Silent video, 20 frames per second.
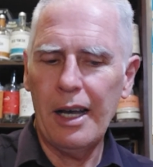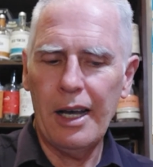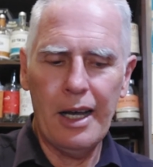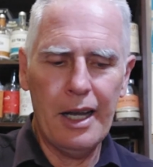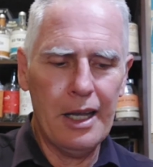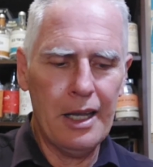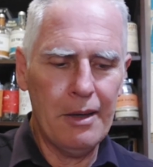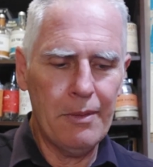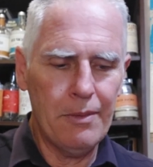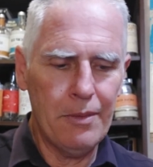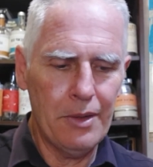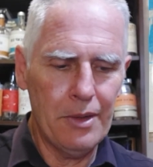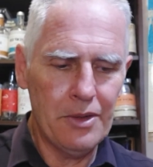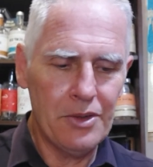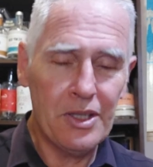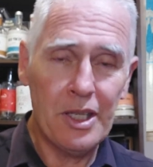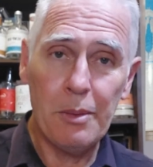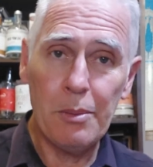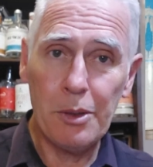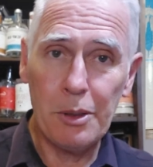I have
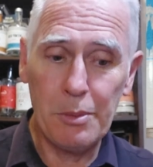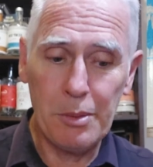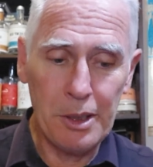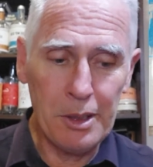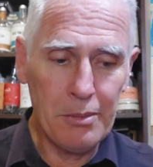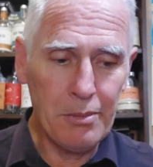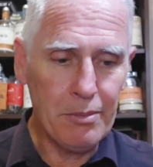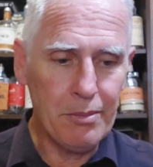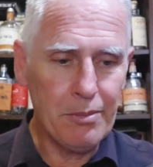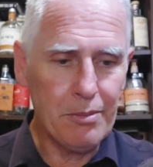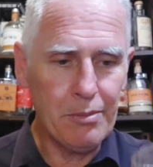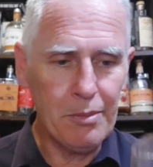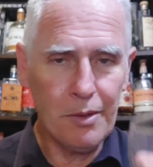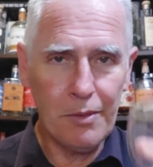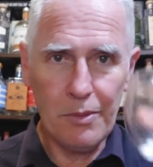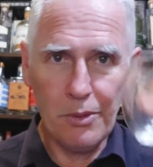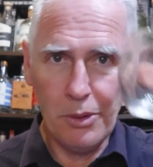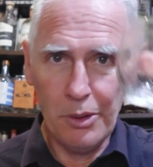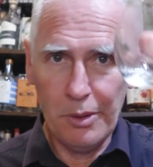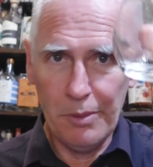sampled a bit
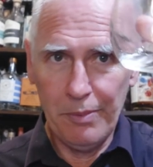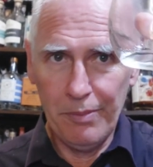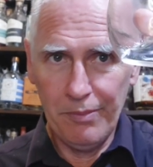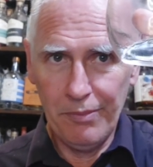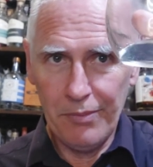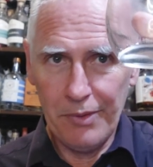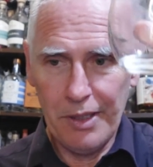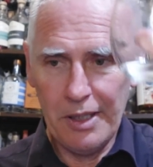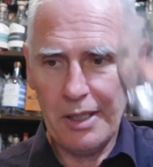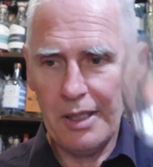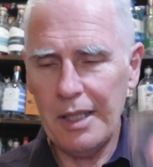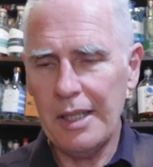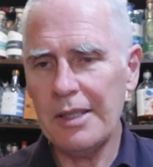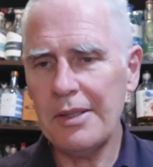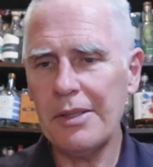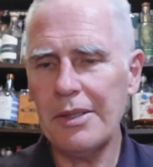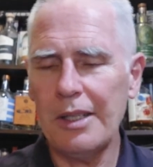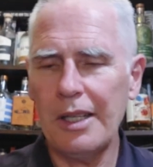before in glass.